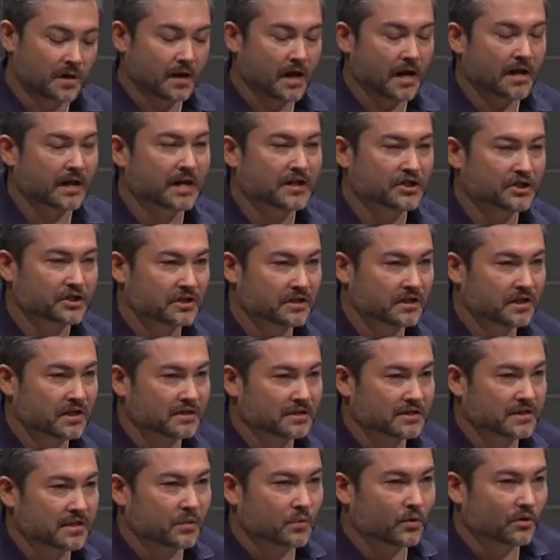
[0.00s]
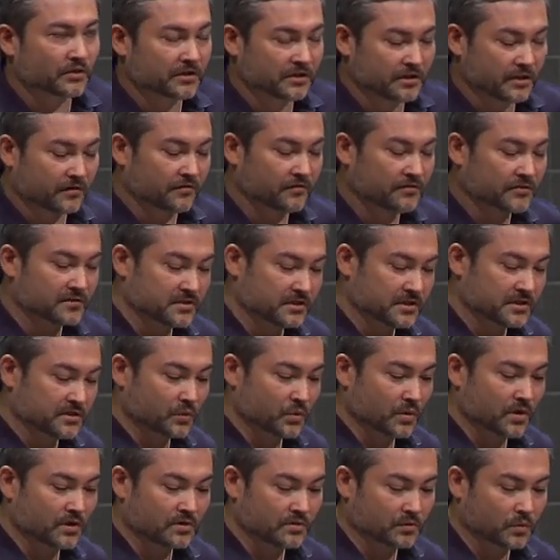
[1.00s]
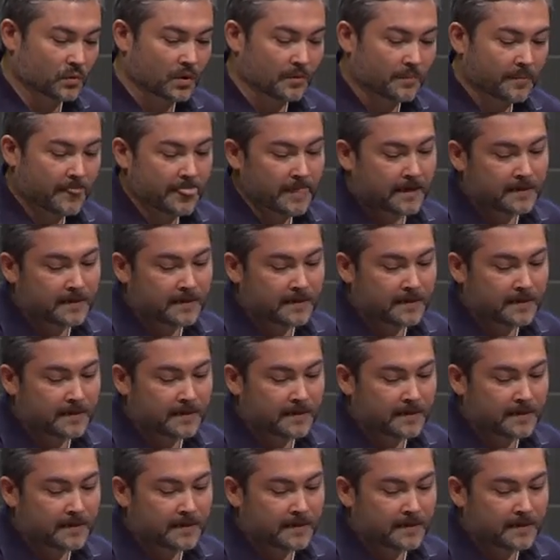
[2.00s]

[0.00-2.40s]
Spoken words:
and actually see what the differences were as well.